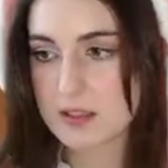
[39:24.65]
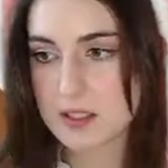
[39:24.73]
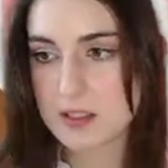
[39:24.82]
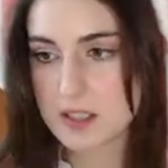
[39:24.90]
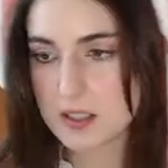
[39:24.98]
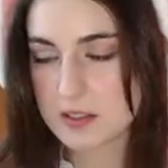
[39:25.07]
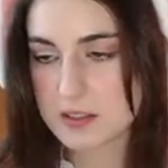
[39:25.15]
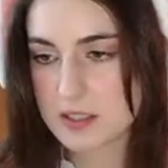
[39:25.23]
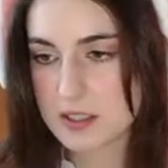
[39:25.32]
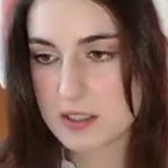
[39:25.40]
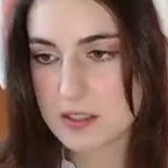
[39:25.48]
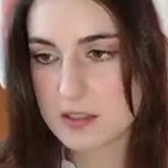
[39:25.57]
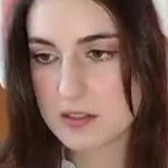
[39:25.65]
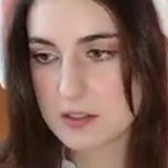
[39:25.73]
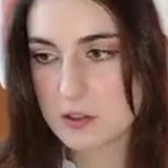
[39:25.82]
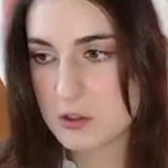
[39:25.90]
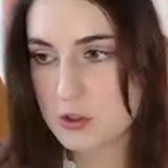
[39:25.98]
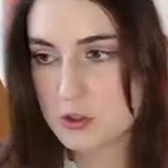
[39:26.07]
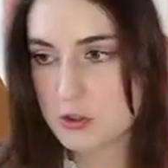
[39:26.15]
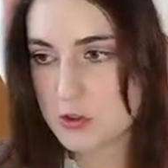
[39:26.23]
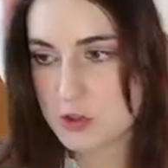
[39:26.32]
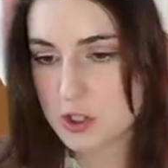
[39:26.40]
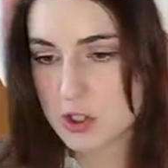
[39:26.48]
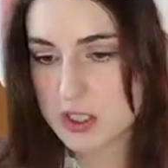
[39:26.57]
good talented, good
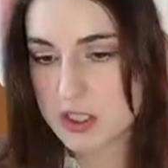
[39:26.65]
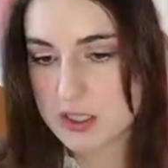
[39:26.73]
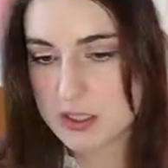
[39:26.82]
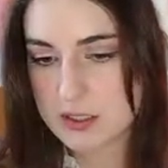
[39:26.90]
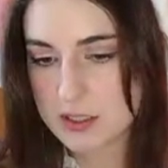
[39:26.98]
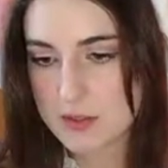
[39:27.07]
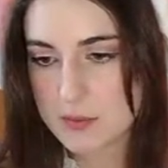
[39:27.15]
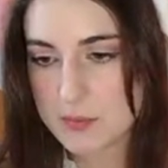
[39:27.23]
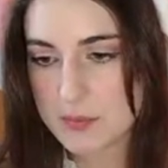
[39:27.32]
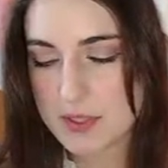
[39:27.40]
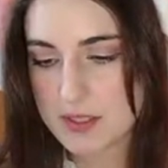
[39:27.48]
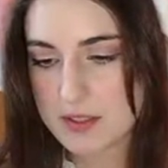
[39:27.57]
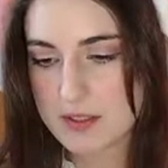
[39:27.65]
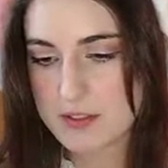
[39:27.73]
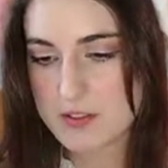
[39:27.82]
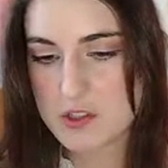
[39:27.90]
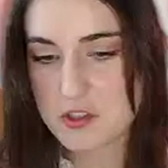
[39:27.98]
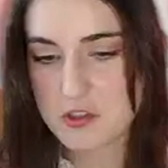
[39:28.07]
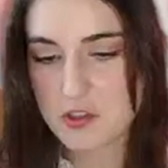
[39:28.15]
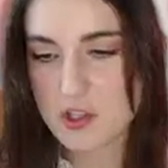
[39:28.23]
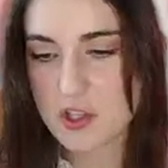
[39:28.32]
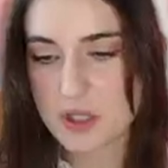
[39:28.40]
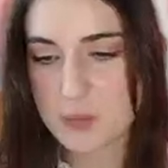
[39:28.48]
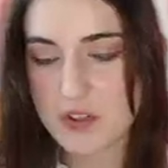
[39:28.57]
draw, uh, a
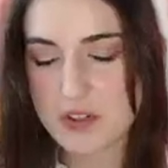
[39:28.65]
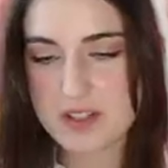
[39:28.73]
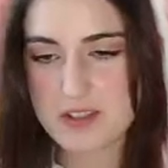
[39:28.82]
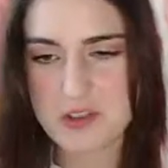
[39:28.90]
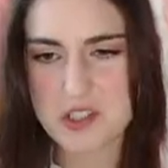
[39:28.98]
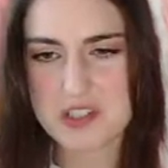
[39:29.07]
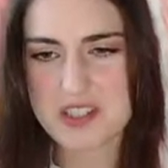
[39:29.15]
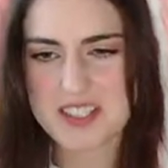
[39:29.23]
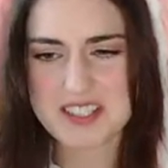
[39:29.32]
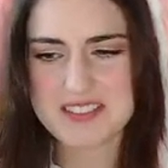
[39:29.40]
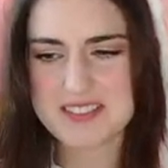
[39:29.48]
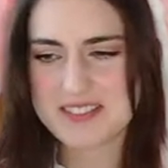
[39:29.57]
drawing person, drawer,